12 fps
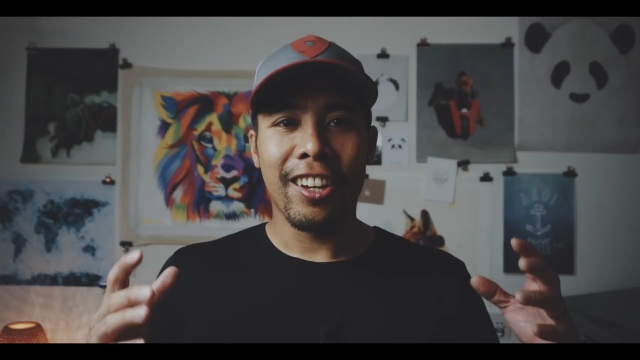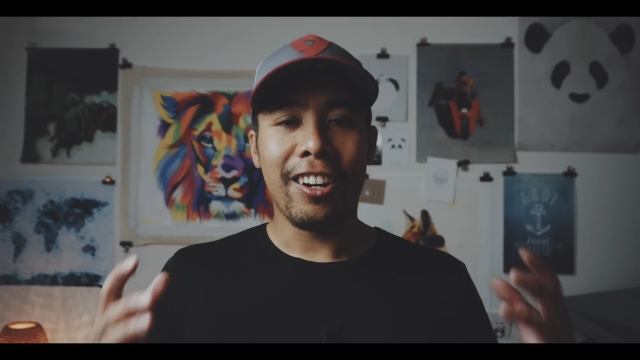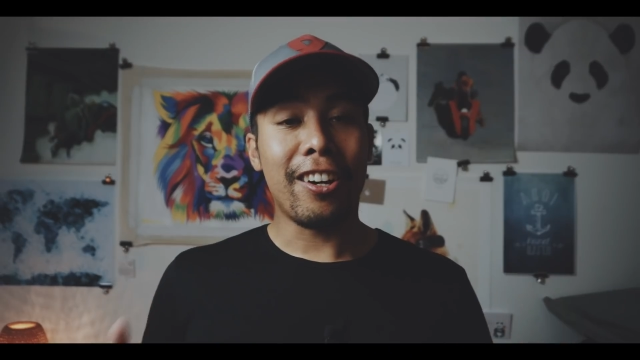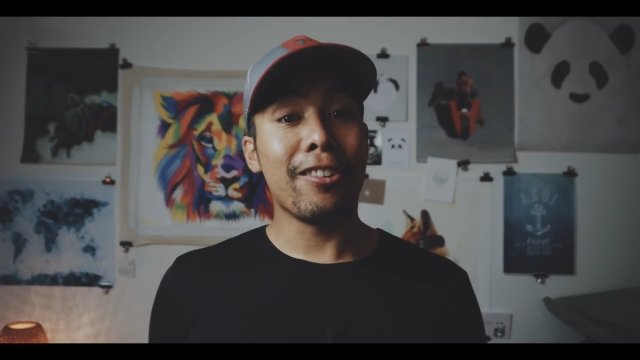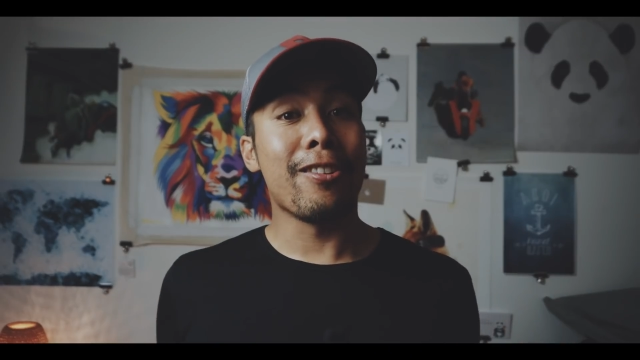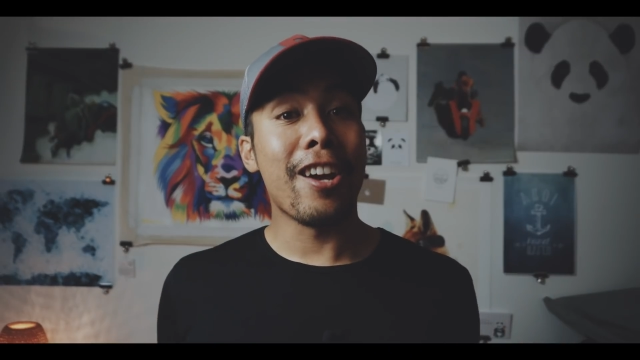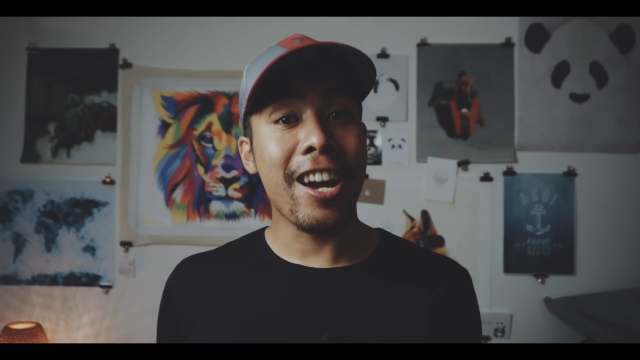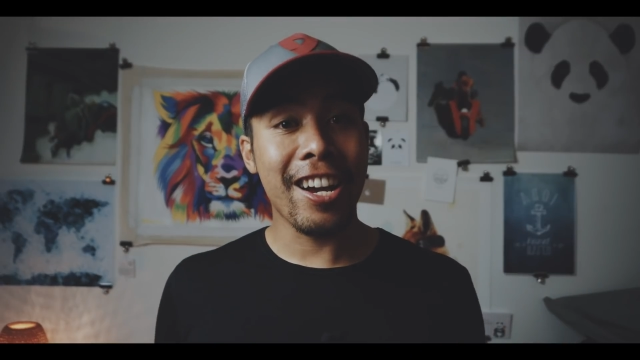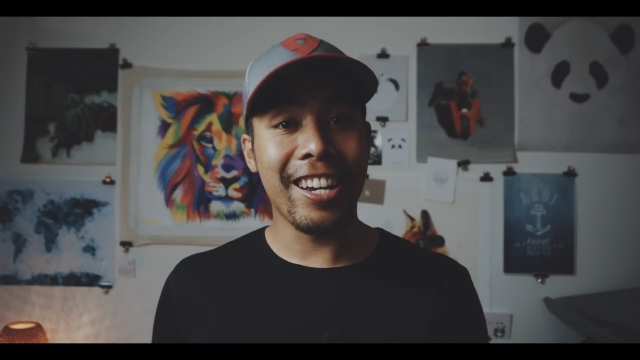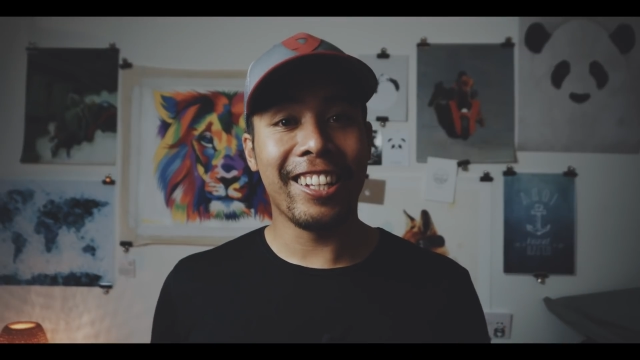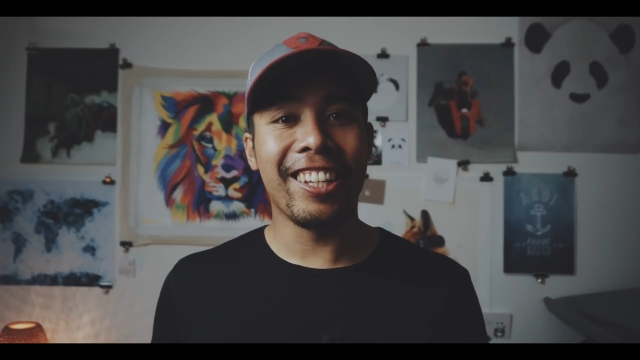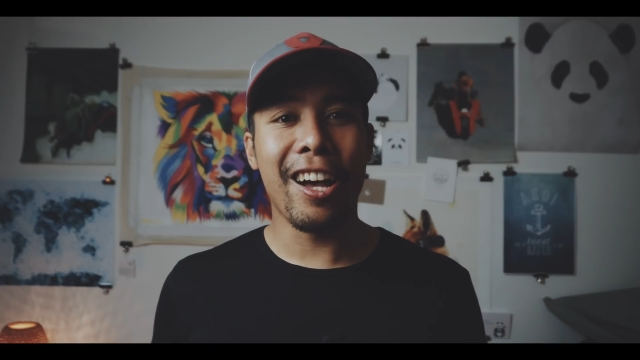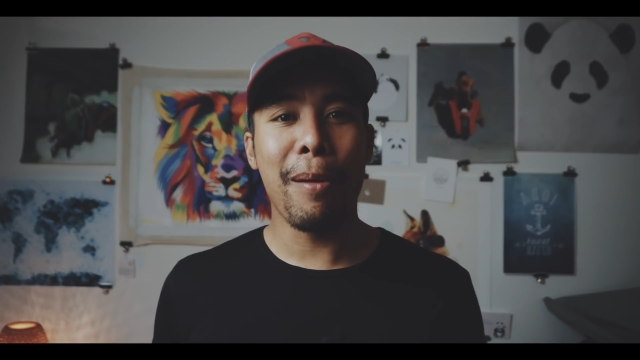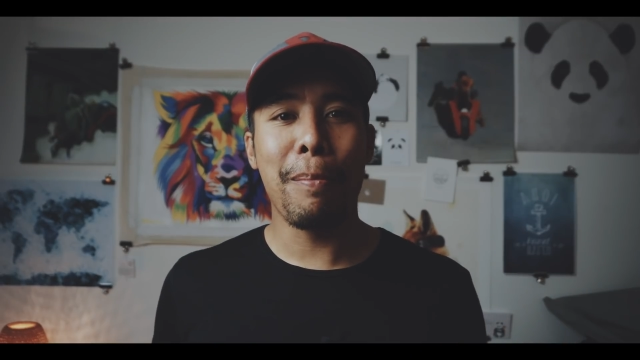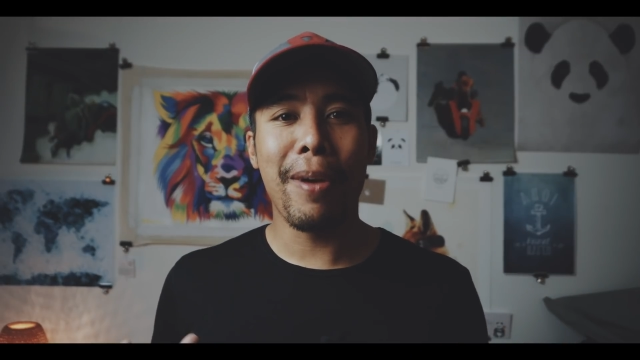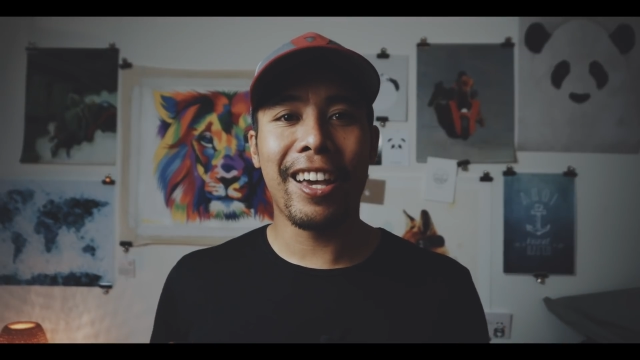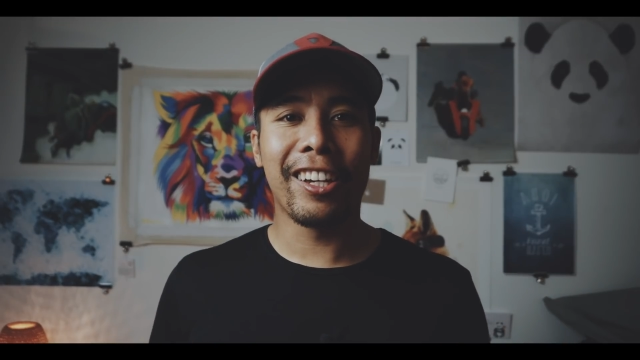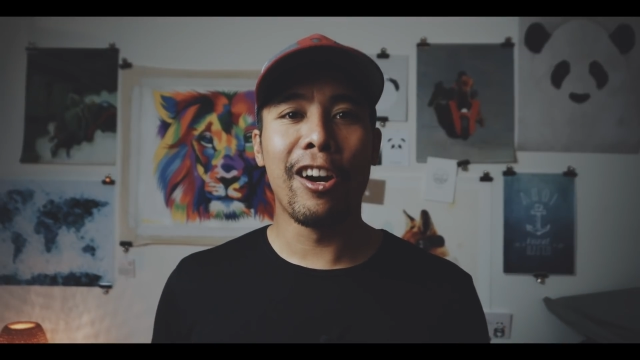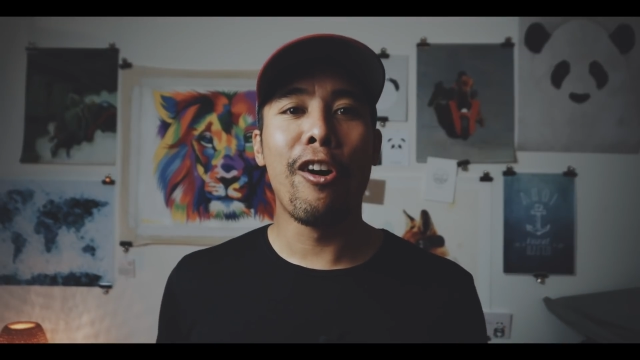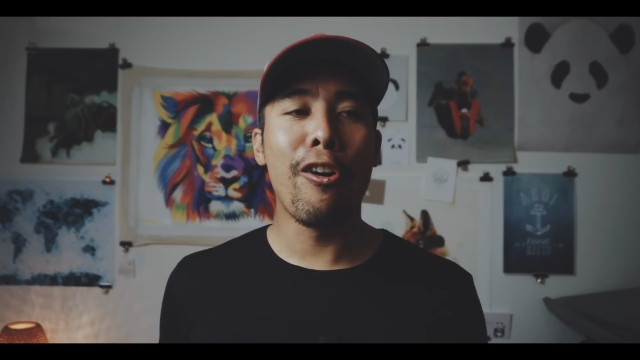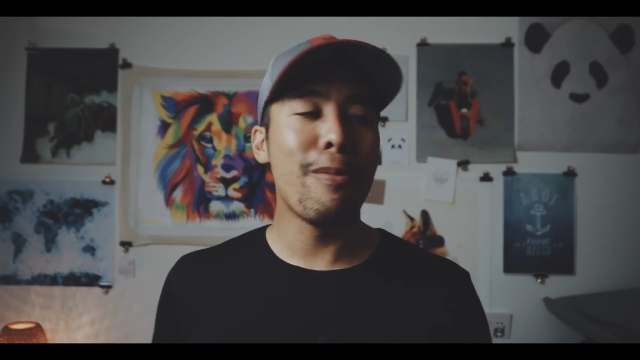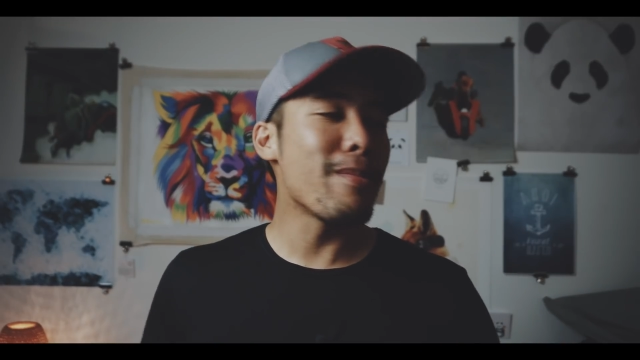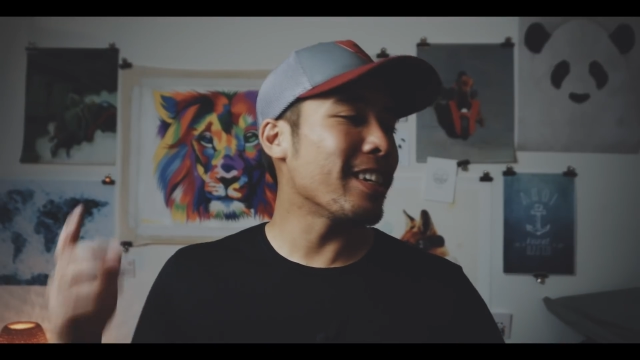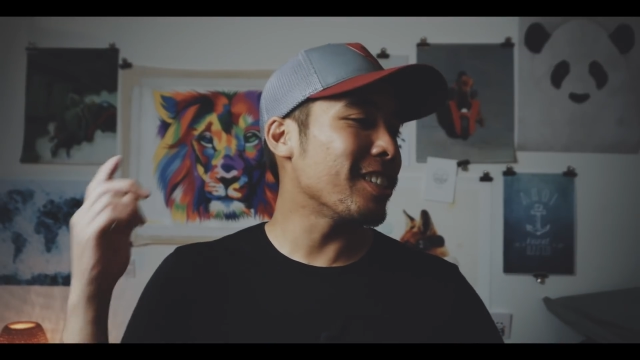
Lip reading: Alright, I'm back home.